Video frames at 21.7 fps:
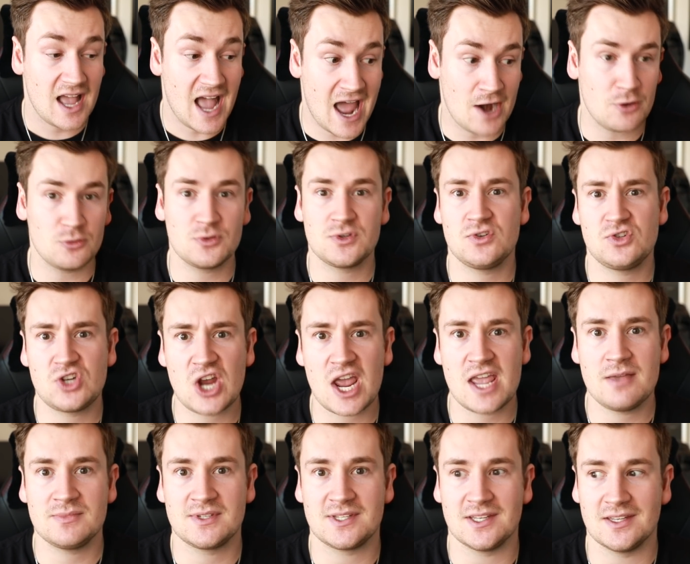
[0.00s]
And also
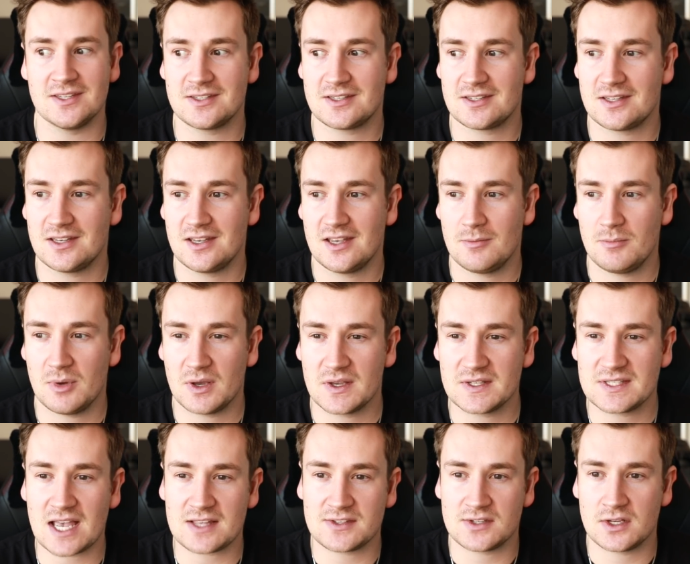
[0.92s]
James's,
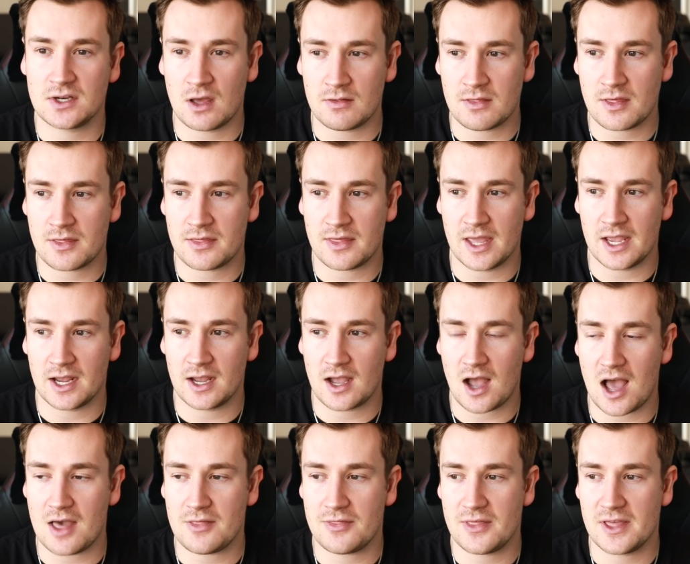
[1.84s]
because that's another thing.
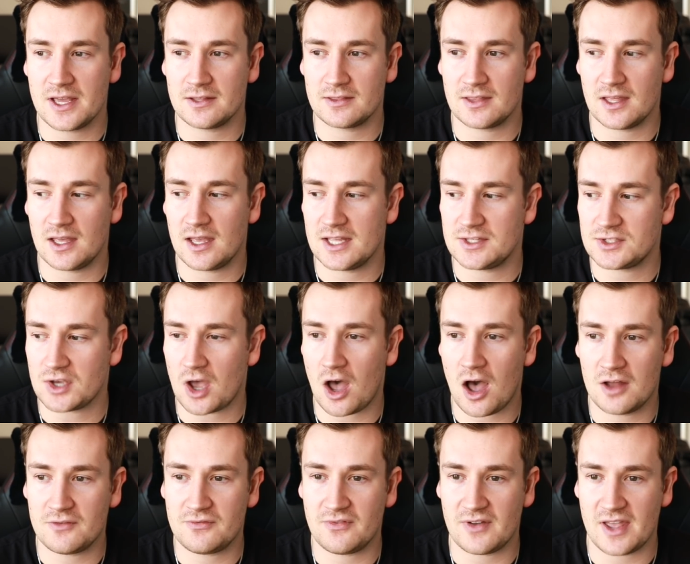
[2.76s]
I think that it's
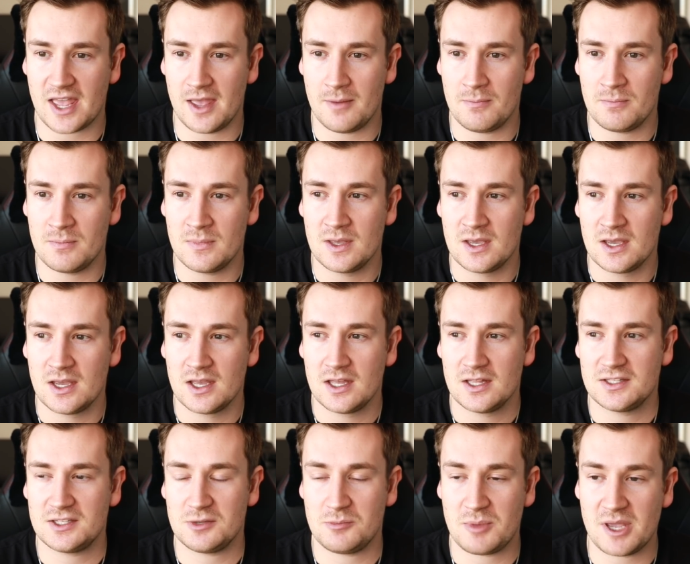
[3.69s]
hard for him
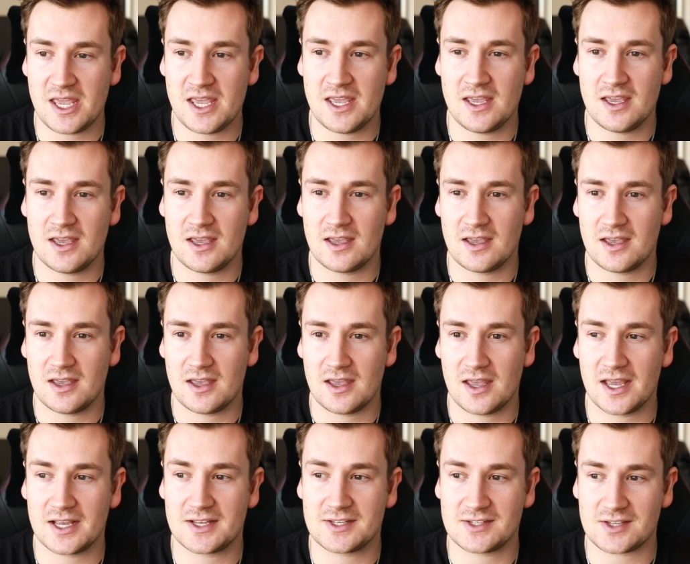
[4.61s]
to be
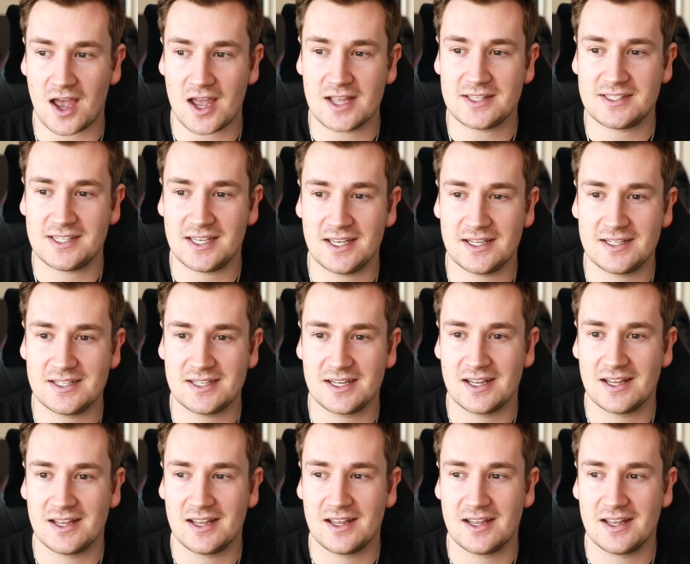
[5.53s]
excited